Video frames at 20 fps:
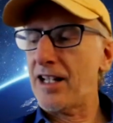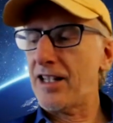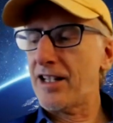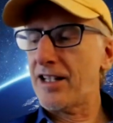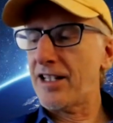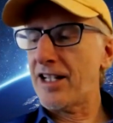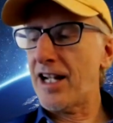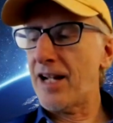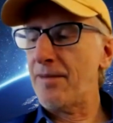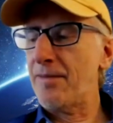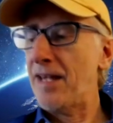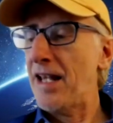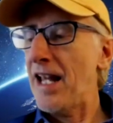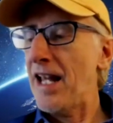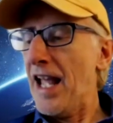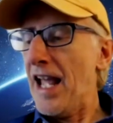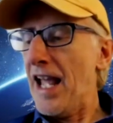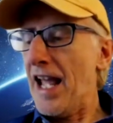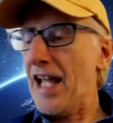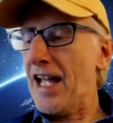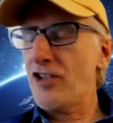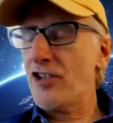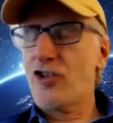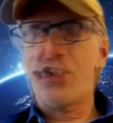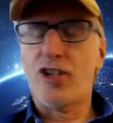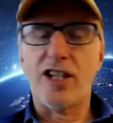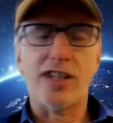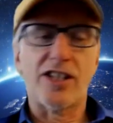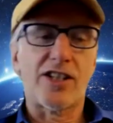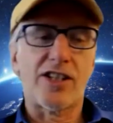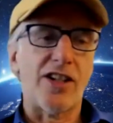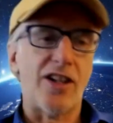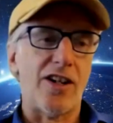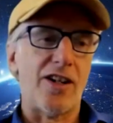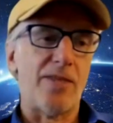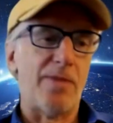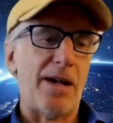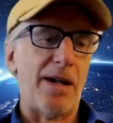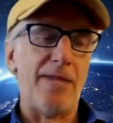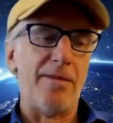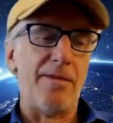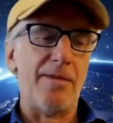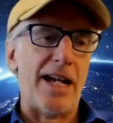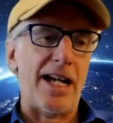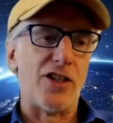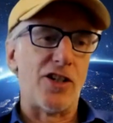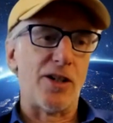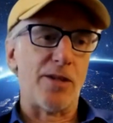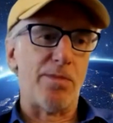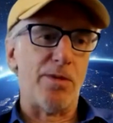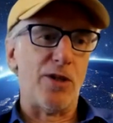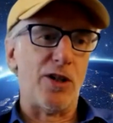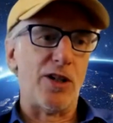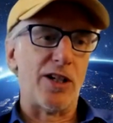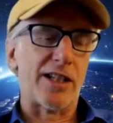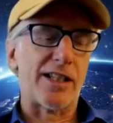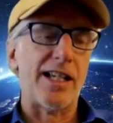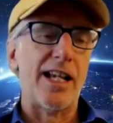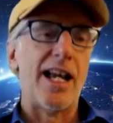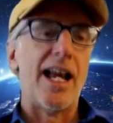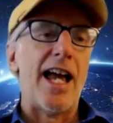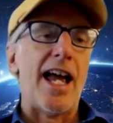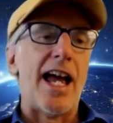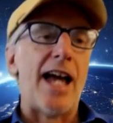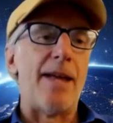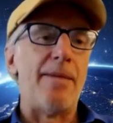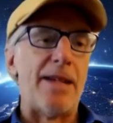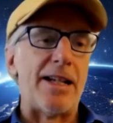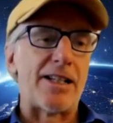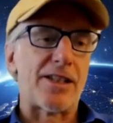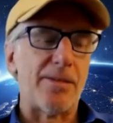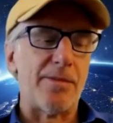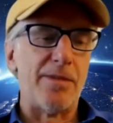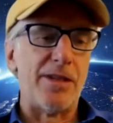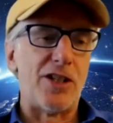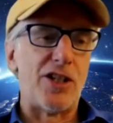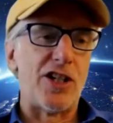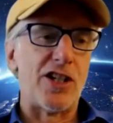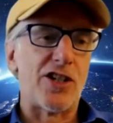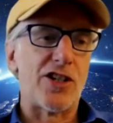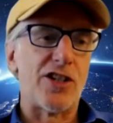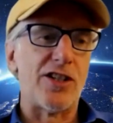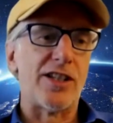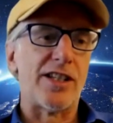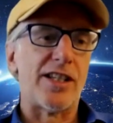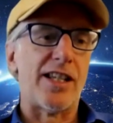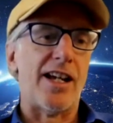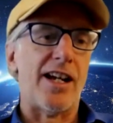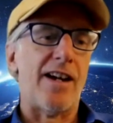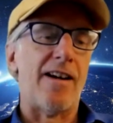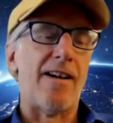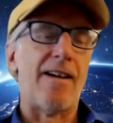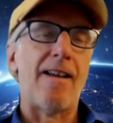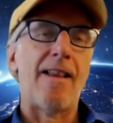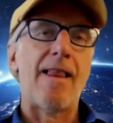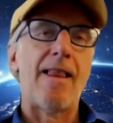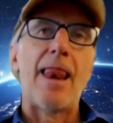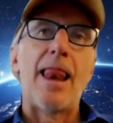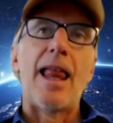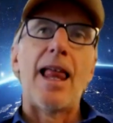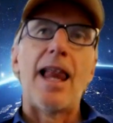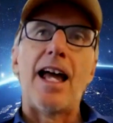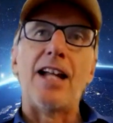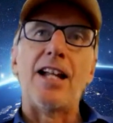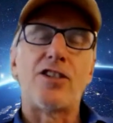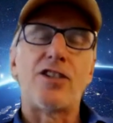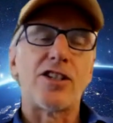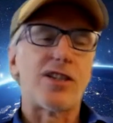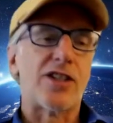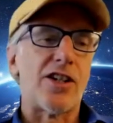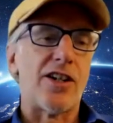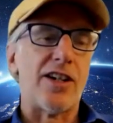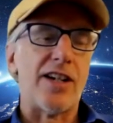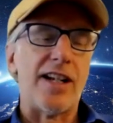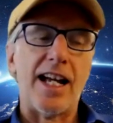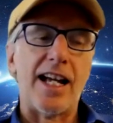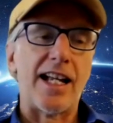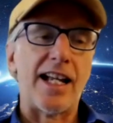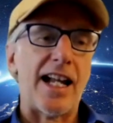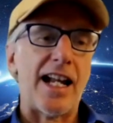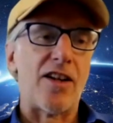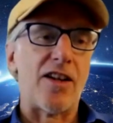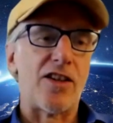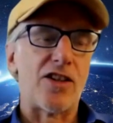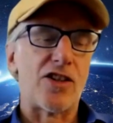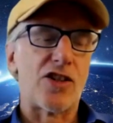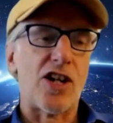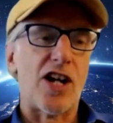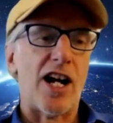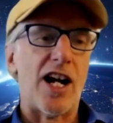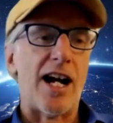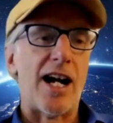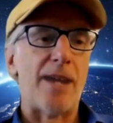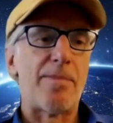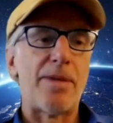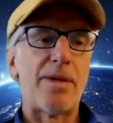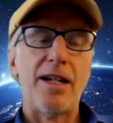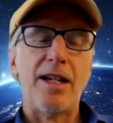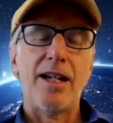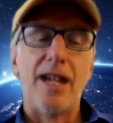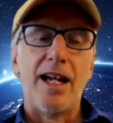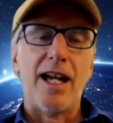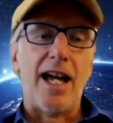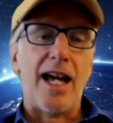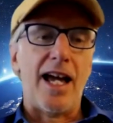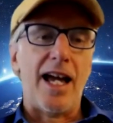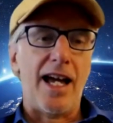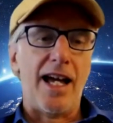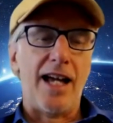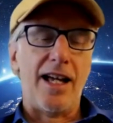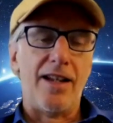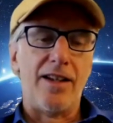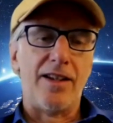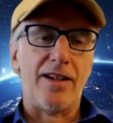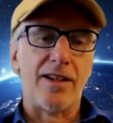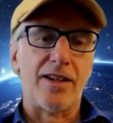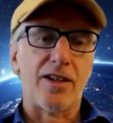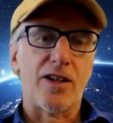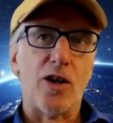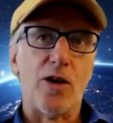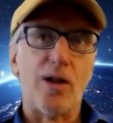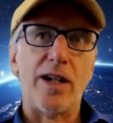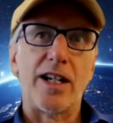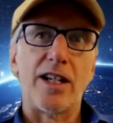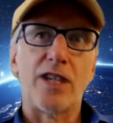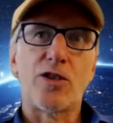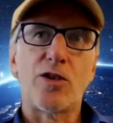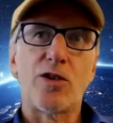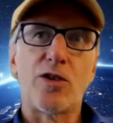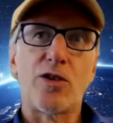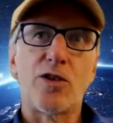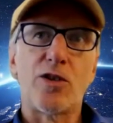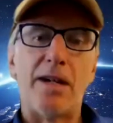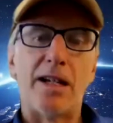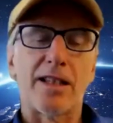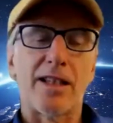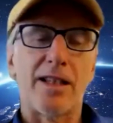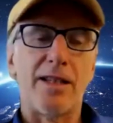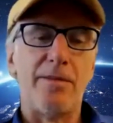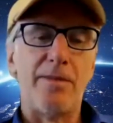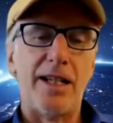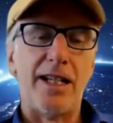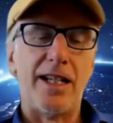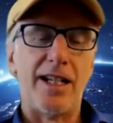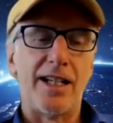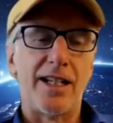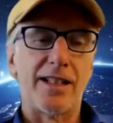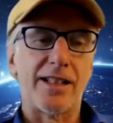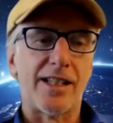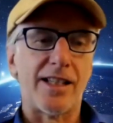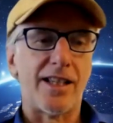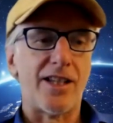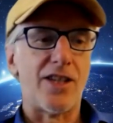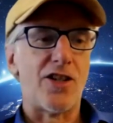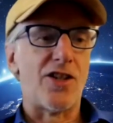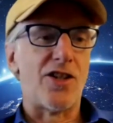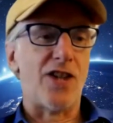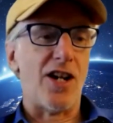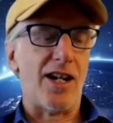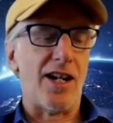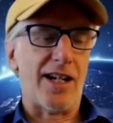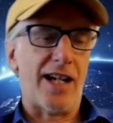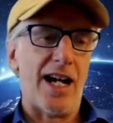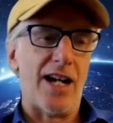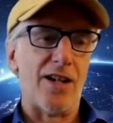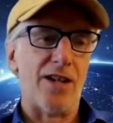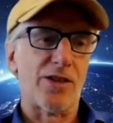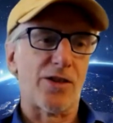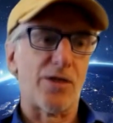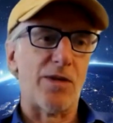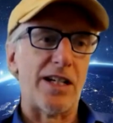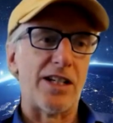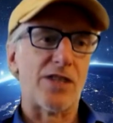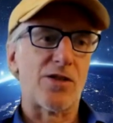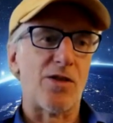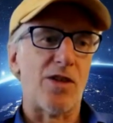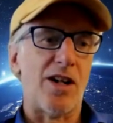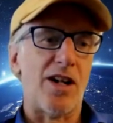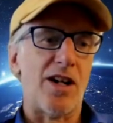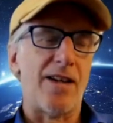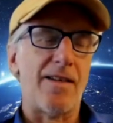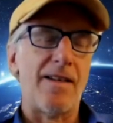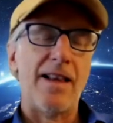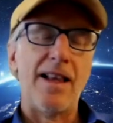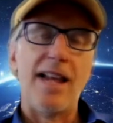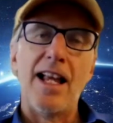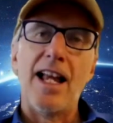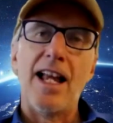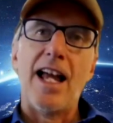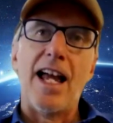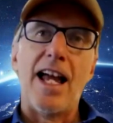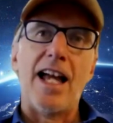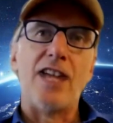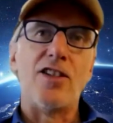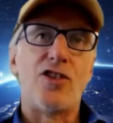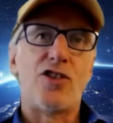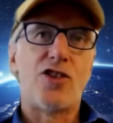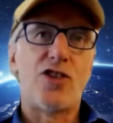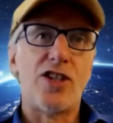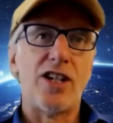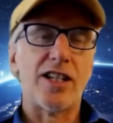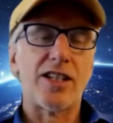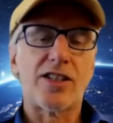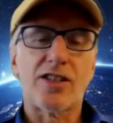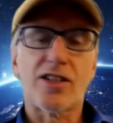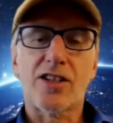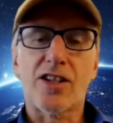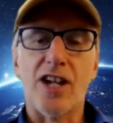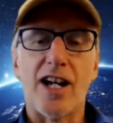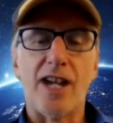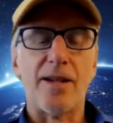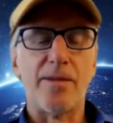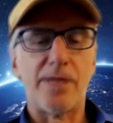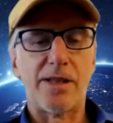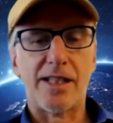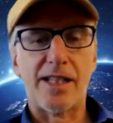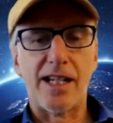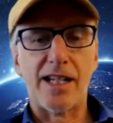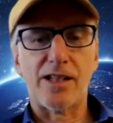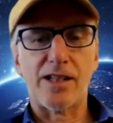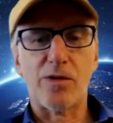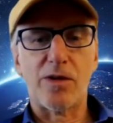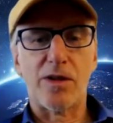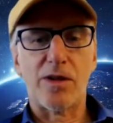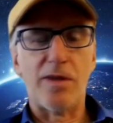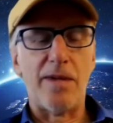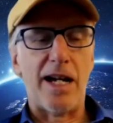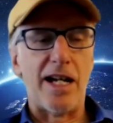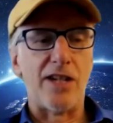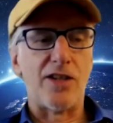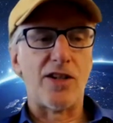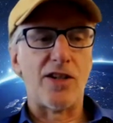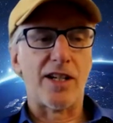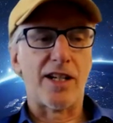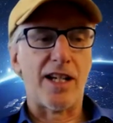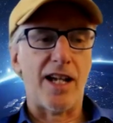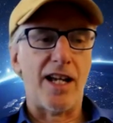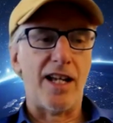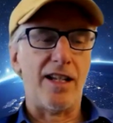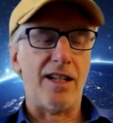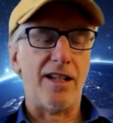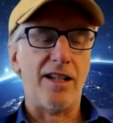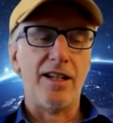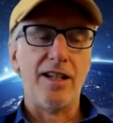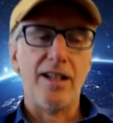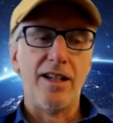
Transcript: at the time, and just started buying magic books and met some magicians there and just started hanging out at the shop and going to the monthly meetings at the doghouse restaurant and just got obsessed with magic and